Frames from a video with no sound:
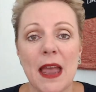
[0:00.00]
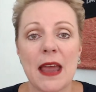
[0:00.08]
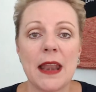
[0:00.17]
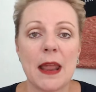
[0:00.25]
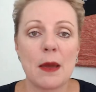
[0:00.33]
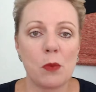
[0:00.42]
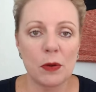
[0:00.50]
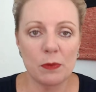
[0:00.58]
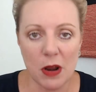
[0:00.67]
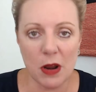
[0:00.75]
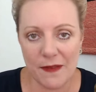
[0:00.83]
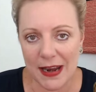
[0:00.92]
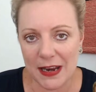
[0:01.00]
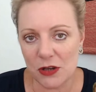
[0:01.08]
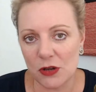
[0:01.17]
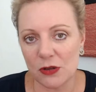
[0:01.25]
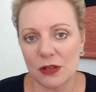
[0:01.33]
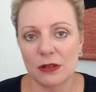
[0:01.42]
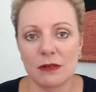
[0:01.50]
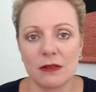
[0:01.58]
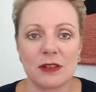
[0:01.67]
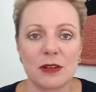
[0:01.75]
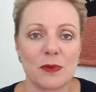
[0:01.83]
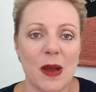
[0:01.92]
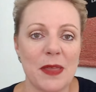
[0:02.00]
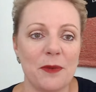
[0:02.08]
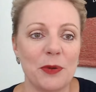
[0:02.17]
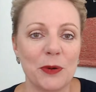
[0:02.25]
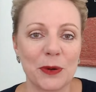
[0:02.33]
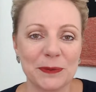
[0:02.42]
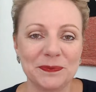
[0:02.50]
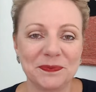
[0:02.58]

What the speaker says: and what motivated you to write the book?